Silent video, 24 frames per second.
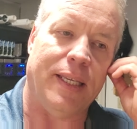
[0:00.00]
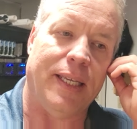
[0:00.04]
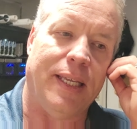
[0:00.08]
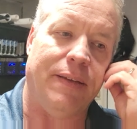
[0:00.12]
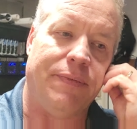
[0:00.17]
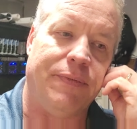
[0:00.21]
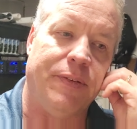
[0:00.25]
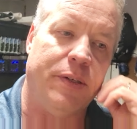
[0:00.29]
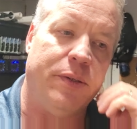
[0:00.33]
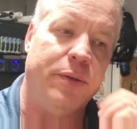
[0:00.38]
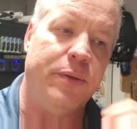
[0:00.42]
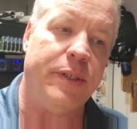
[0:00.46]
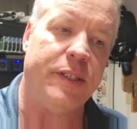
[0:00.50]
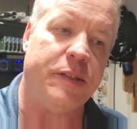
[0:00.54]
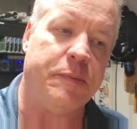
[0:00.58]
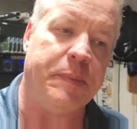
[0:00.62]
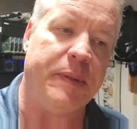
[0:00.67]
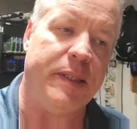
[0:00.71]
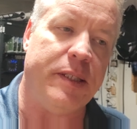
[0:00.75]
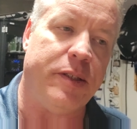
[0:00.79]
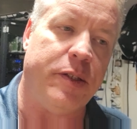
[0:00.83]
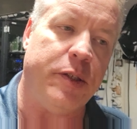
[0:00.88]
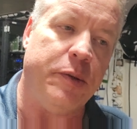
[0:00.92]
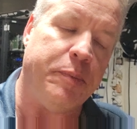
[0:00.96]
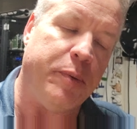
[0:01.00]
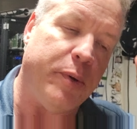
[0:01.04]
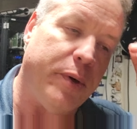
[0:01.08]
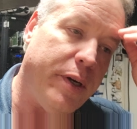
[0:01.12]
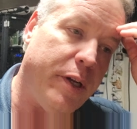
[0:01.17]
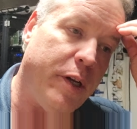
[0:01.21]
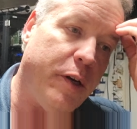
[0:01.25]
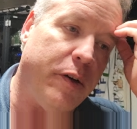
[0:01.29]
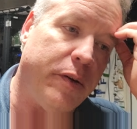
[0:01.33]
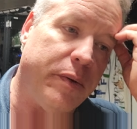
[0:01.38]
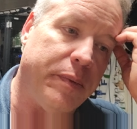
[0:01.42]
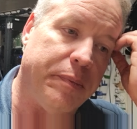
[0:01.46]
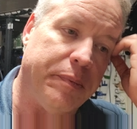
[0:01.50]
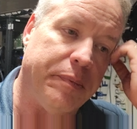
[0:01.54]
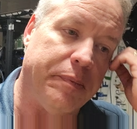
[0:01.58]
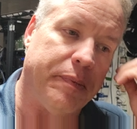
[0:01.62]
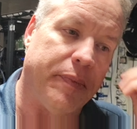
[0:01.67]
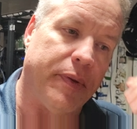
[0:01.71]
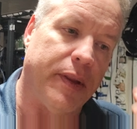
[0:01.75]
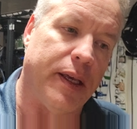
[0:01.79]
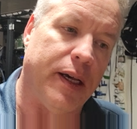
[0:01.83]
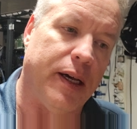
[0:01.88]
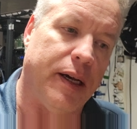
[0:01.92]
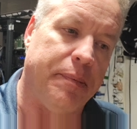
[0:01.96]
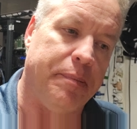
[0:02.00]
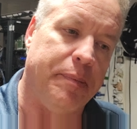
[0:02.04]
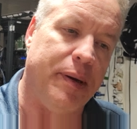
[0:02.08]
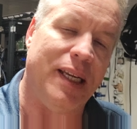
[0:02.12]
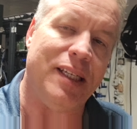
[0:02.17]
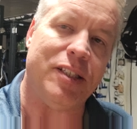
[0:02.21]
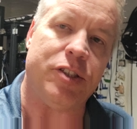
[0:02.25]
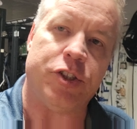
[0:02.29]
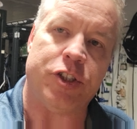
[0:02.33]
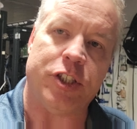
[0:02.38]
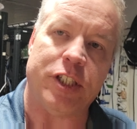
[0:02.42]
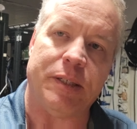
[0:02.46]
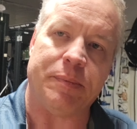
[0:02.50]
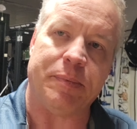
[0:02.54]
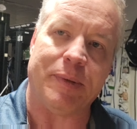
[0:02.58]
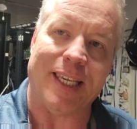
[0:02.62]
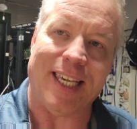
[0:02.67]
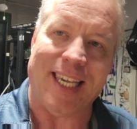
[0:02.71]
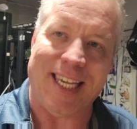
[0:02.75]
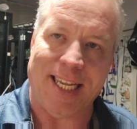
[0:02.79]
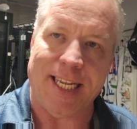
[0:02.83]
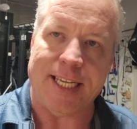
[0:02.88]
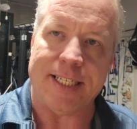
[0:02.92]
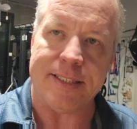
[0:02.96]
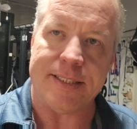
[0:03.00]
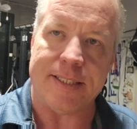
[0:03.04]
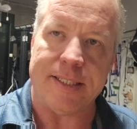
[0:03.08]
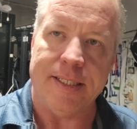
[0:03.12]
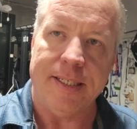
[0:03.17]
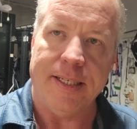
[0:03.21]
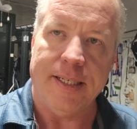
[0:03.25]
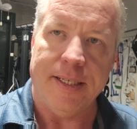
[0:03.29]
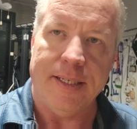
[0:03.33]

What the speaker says: If your USB 2.0 base chip can't